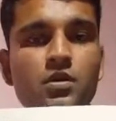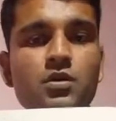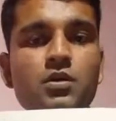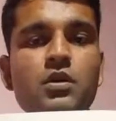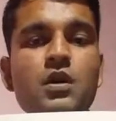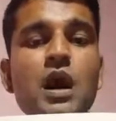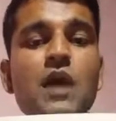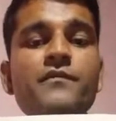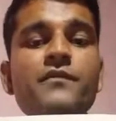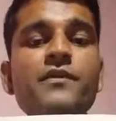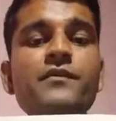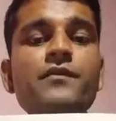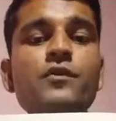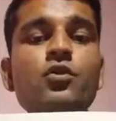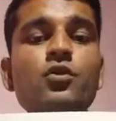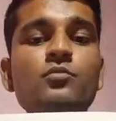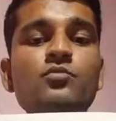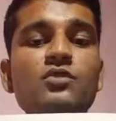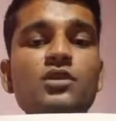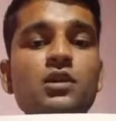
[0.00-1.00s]
away
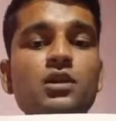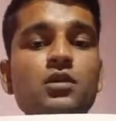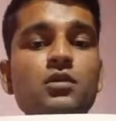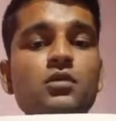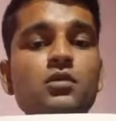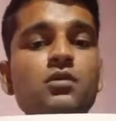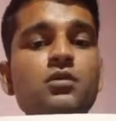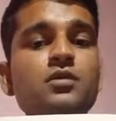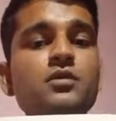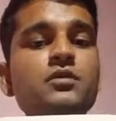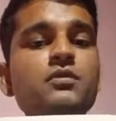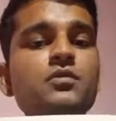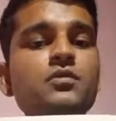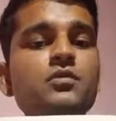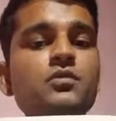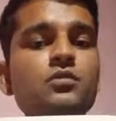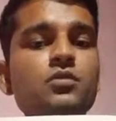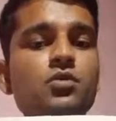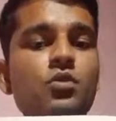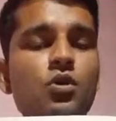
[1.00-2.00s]
from the
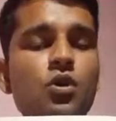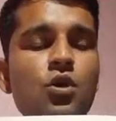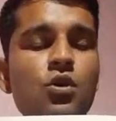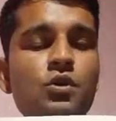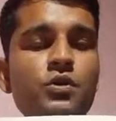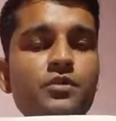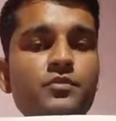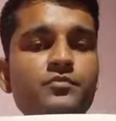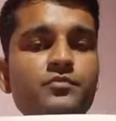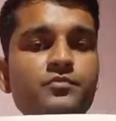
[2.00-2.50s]
chord,